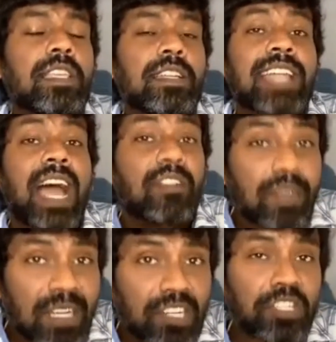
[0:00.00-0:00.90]
the
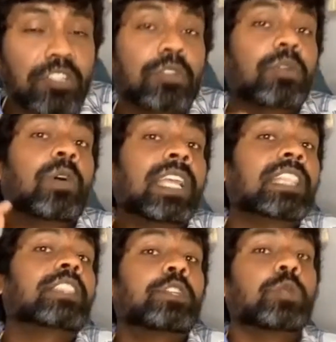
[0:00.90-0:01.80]
direction to go
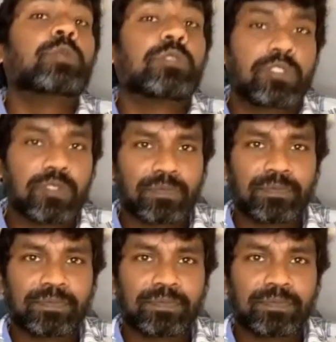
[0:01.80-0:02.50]
get the tools.